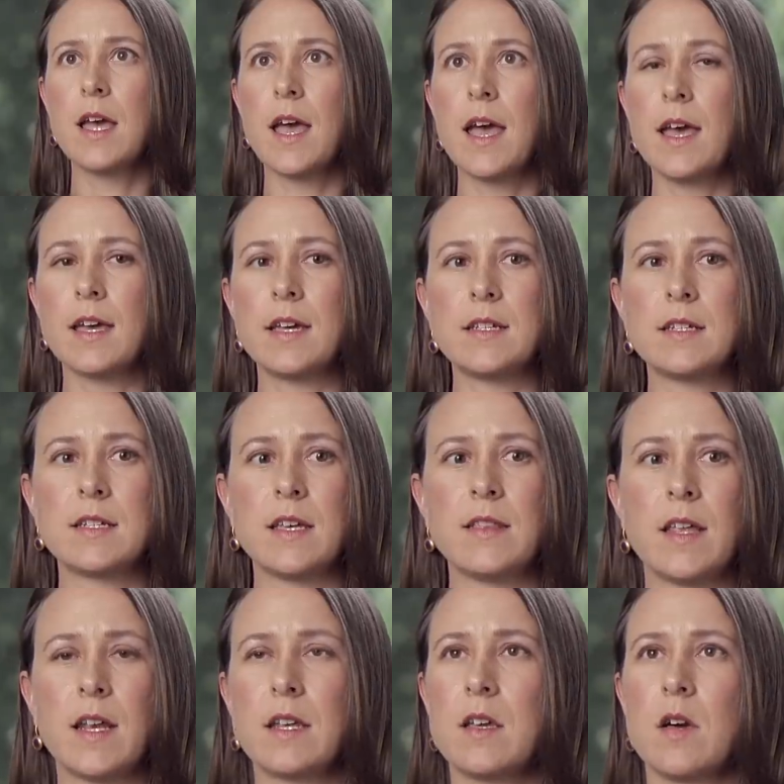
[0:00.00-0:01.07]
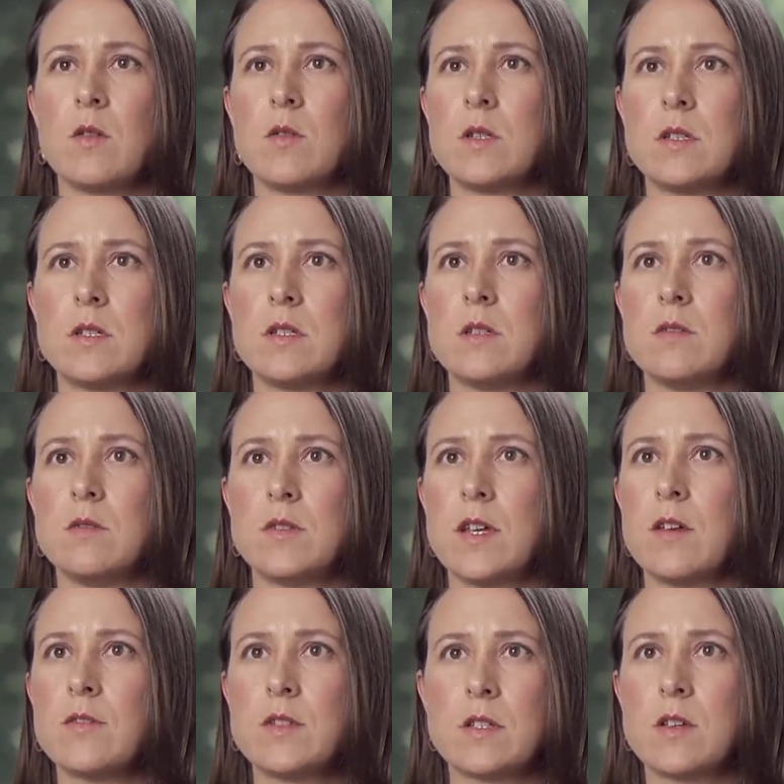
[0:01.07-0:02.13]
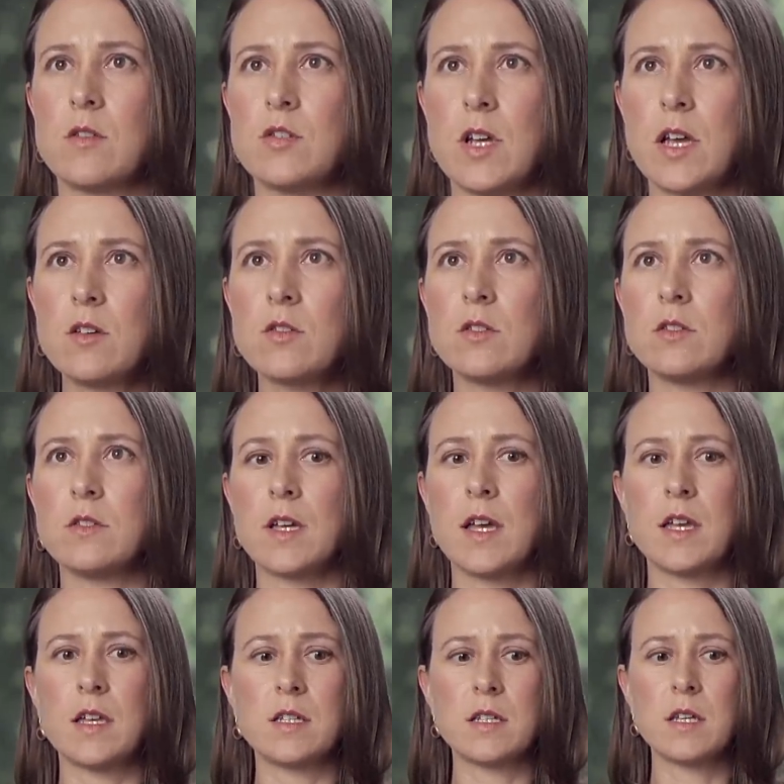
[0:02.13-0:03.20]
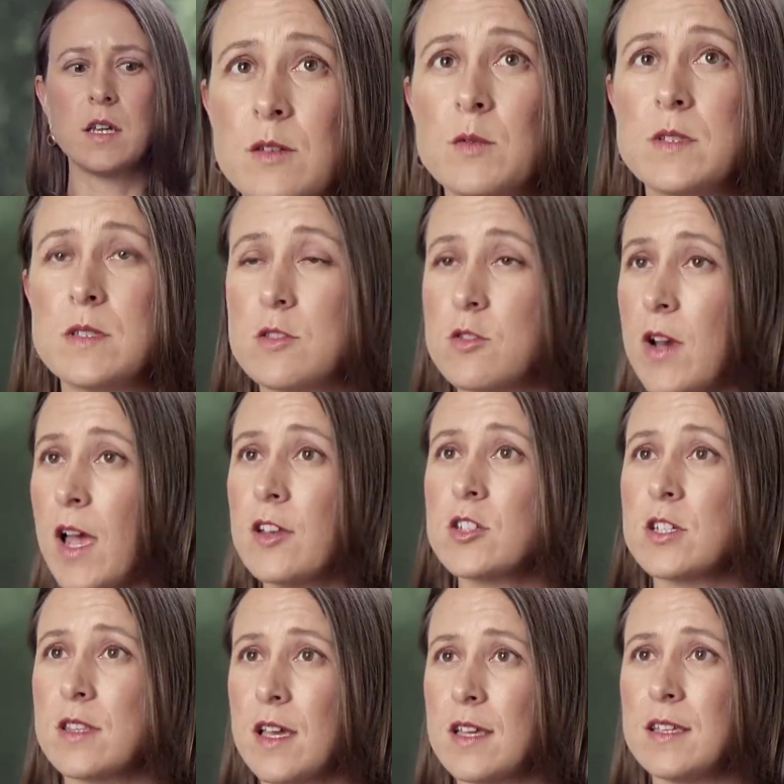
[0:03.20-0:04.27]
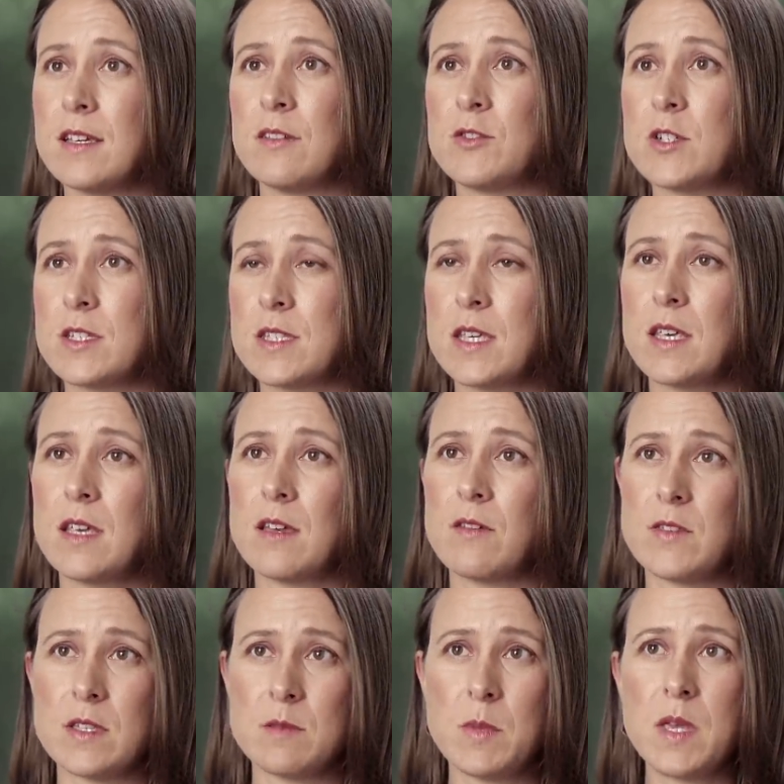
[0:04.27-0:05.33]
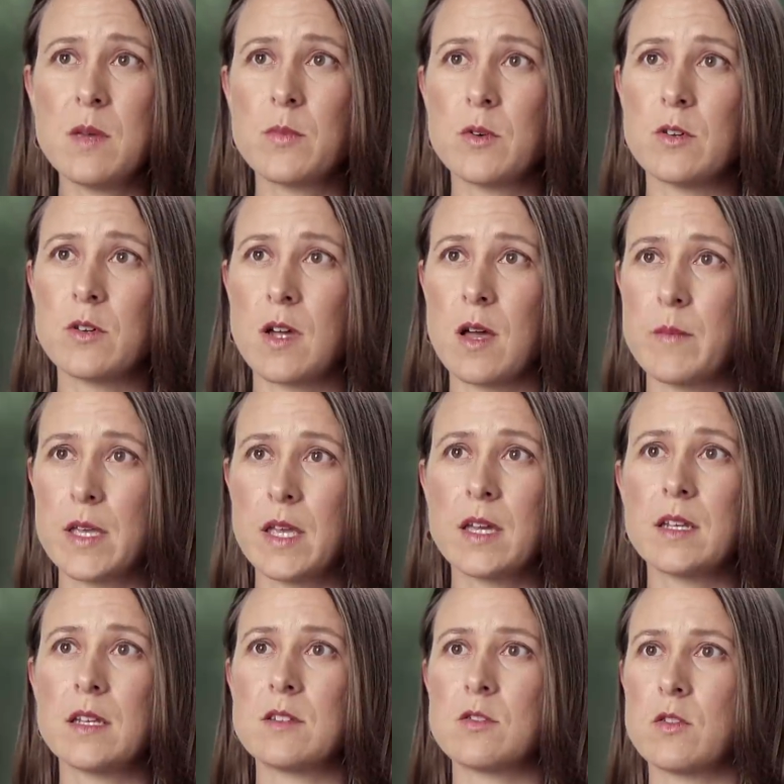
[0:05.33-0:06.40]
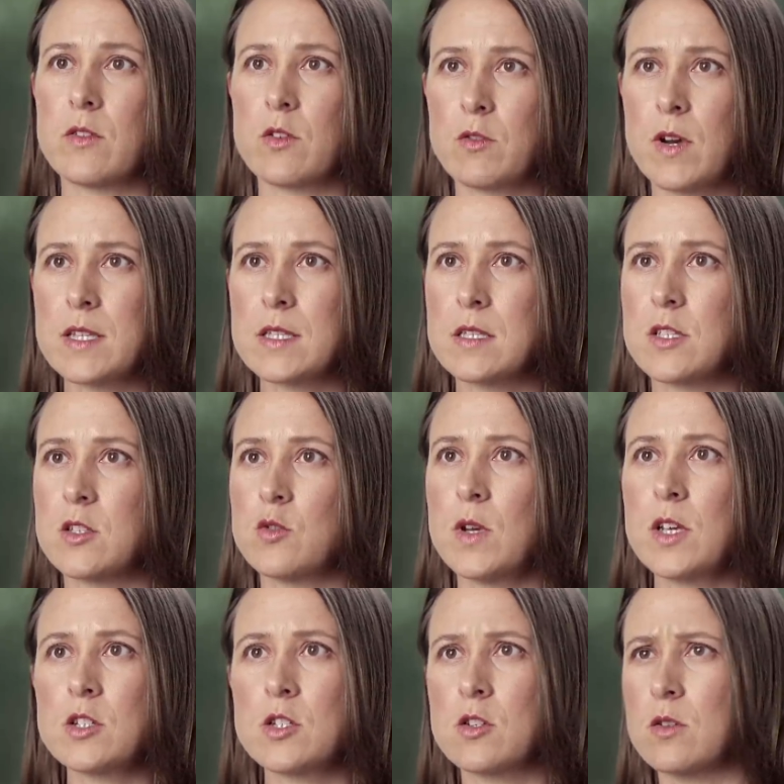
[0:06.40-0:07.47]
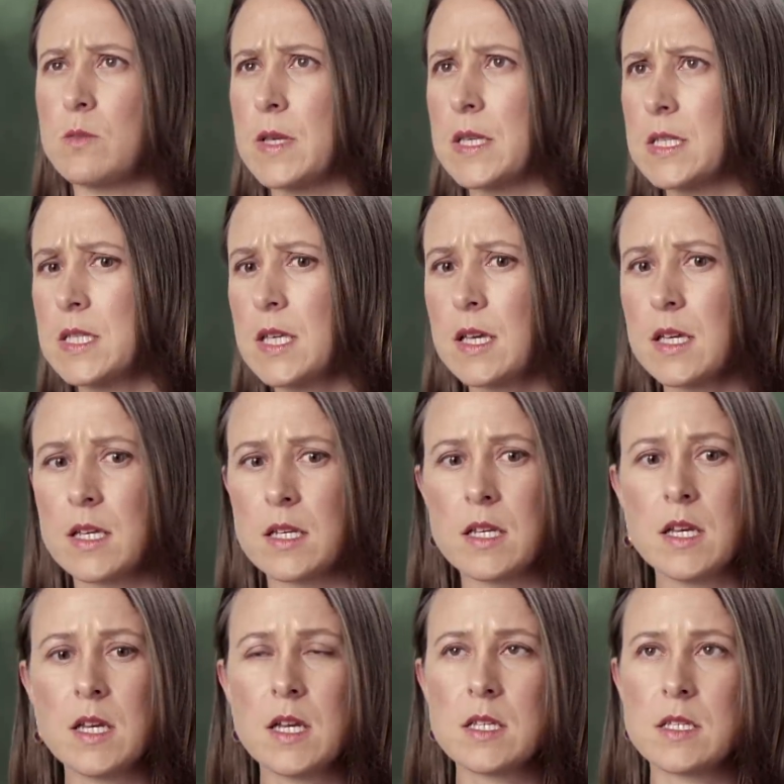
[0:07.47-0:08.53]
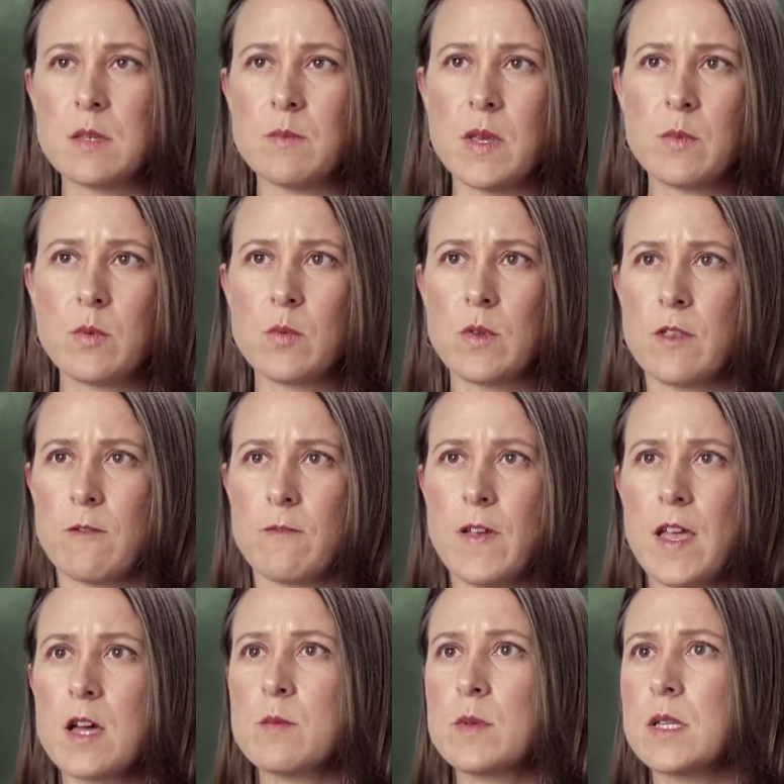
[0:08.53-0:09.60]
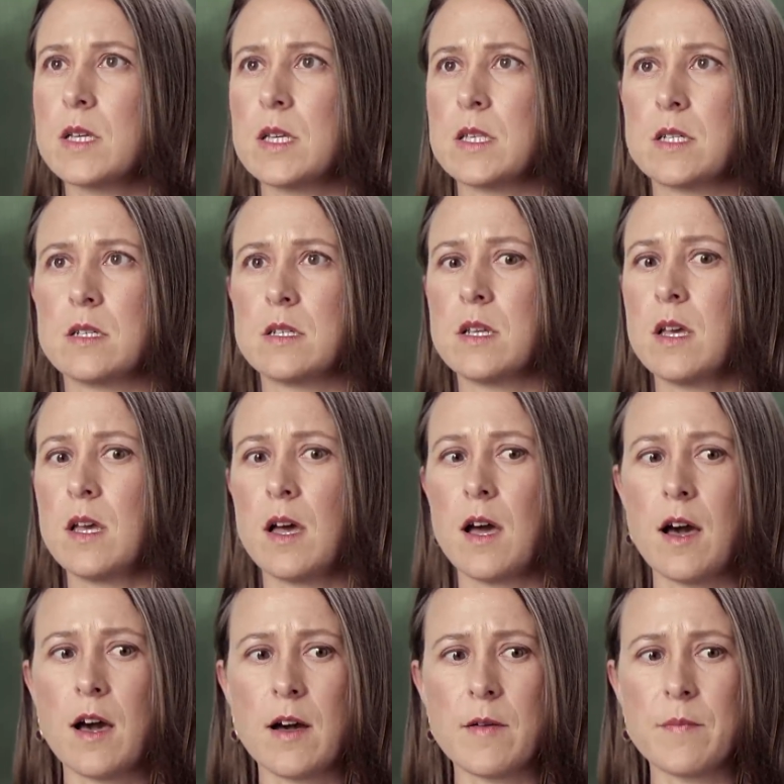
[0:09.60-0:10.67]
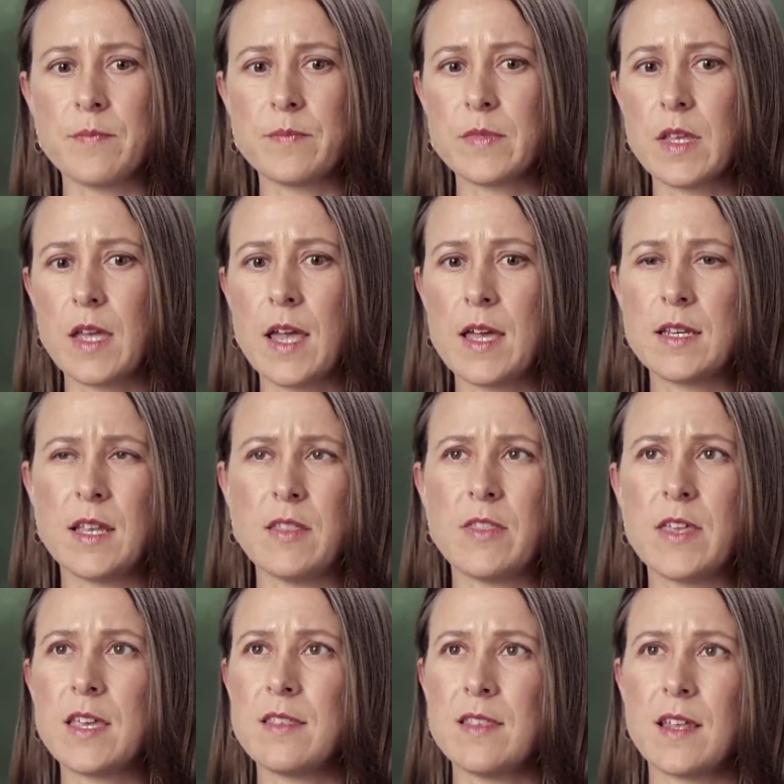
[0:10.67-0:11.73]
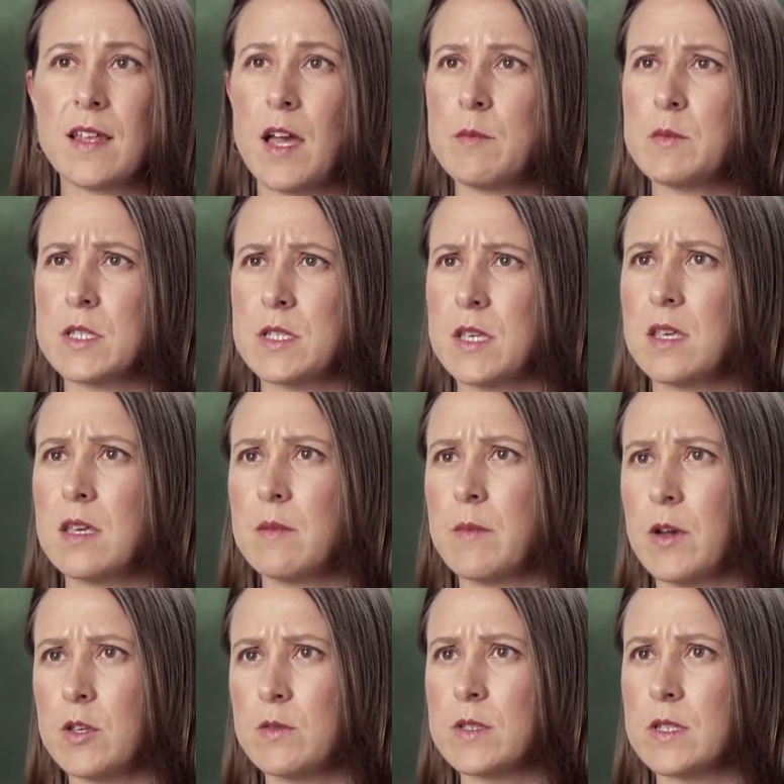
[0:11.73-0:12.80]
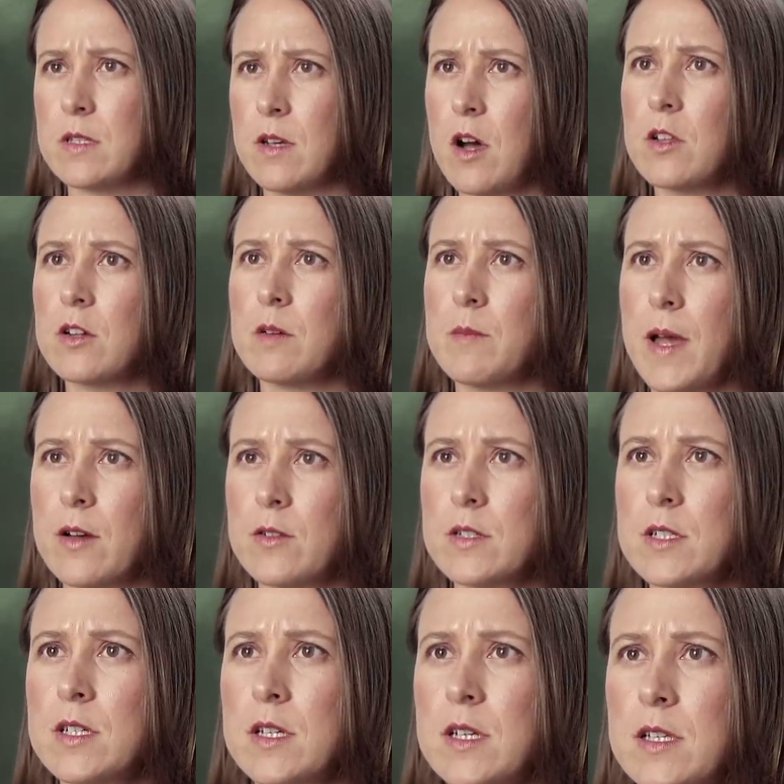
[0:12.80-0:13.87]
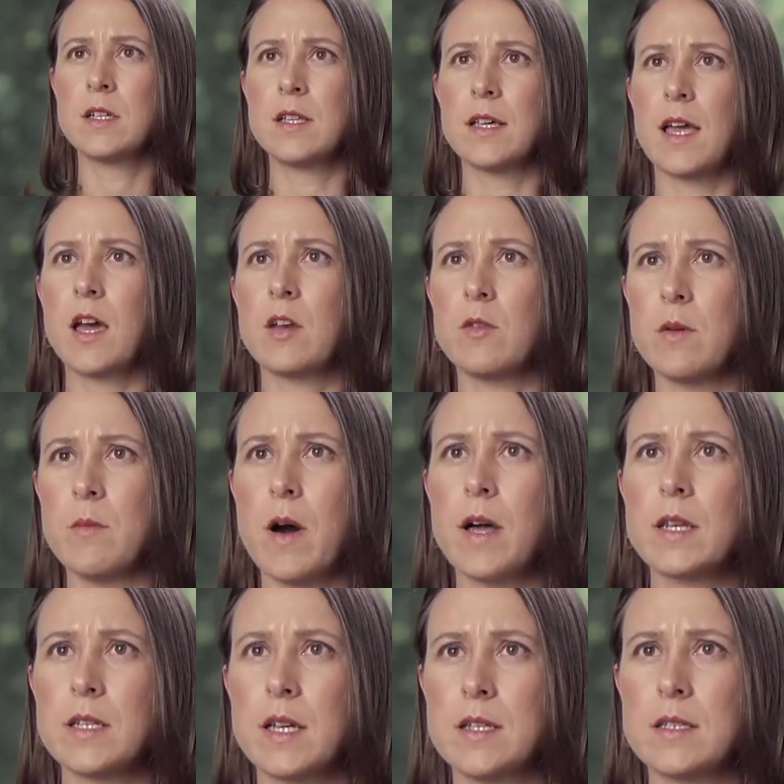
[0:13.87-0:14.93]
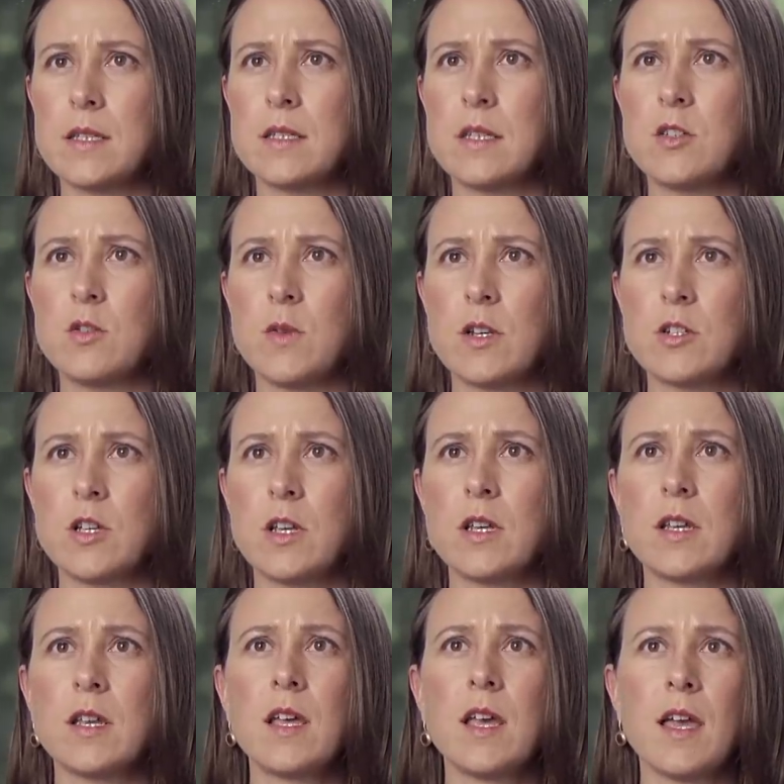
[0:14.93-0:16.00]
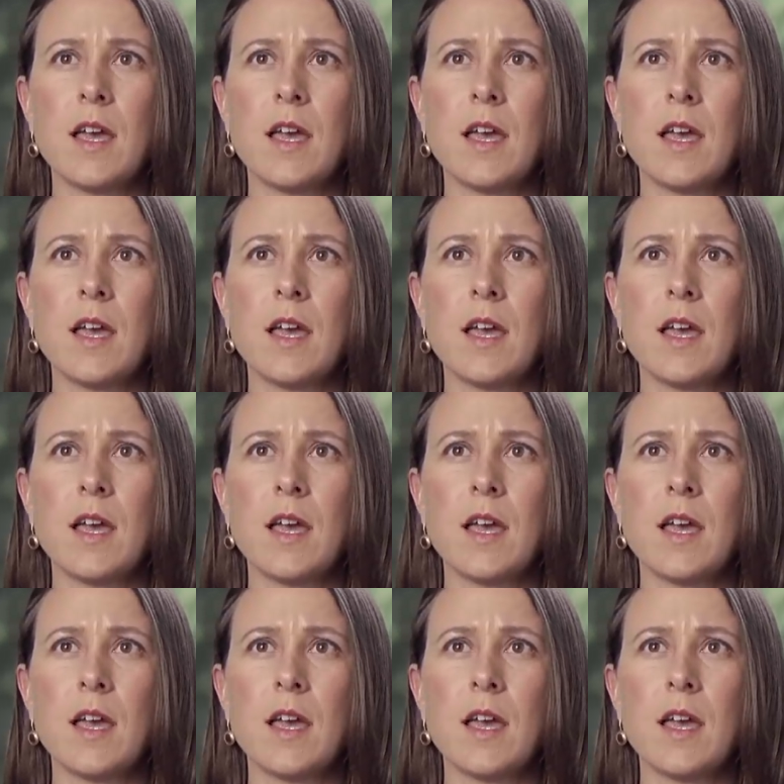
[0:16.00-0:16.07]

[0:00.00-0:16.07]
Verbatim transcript: And, and then I'd go into San Francisco General, and it was tragic the idea of just thinking of these people coming in in sort of a crisis situation or being sick and seeing people with their families and, um, and, and thinking that I'm just thinking about you as a dollar amount like how do I monetize the situation?